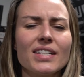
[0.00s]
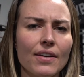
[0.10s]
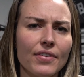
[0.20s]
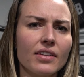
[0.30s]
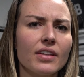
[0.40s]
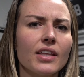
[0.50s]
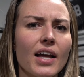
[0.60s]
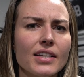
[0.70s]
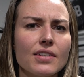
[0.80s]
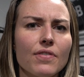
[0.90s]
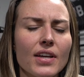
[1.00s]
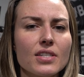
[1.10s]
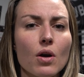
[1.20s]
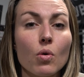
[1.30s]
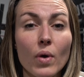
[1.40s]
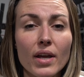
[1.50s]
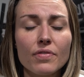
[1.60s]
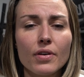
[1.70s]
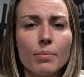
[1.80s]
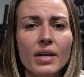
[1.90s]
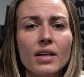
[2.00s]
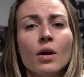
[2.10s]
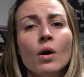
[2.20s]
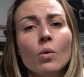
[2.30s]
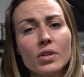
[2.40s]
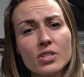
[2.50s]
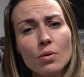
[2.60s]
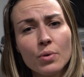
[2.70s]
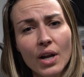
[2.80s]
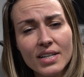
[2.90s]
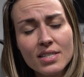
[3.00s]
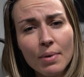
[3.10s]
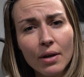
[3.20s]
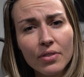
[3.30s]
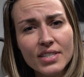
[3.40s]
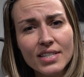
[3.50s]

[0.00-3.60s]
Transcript: definitely like to face away from it. What's so nice about this